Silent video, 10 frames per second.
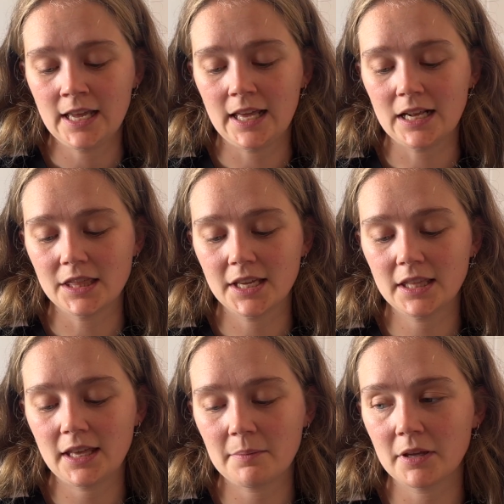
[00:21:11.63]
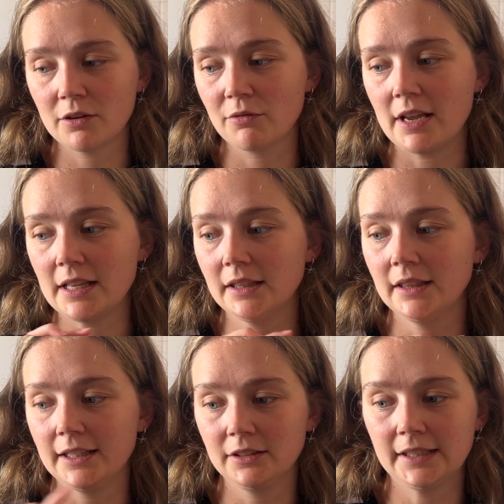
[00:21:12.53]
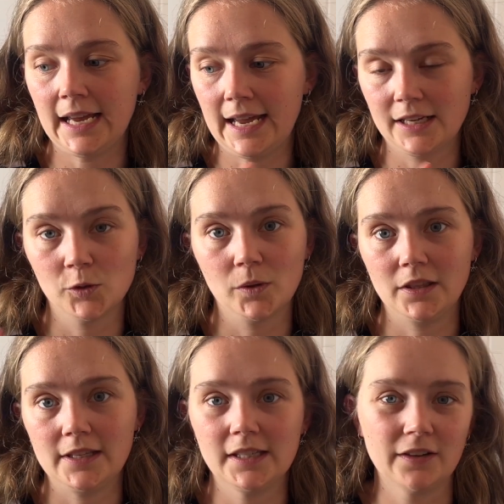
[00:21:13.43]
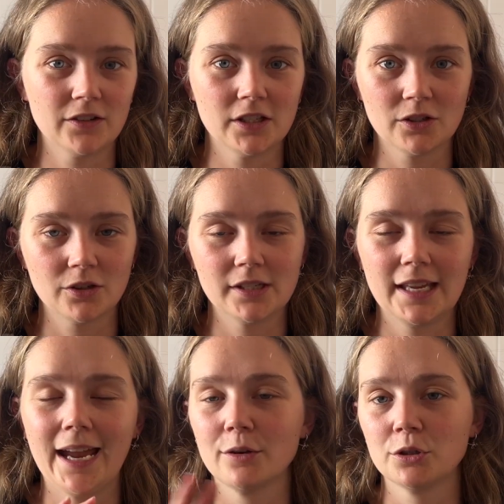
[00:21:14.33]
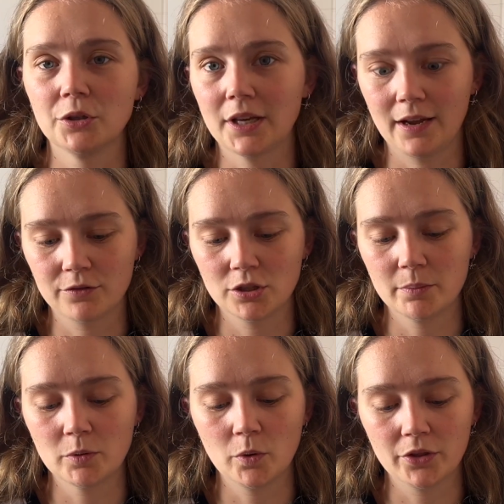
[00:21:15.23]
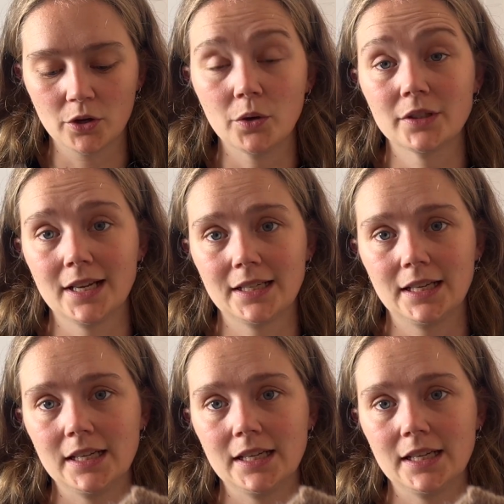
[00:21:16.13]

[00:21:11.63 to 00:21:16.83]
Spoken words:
and I think that I'm going to write little tags with these gifts that sort of say how to look after them and what the contents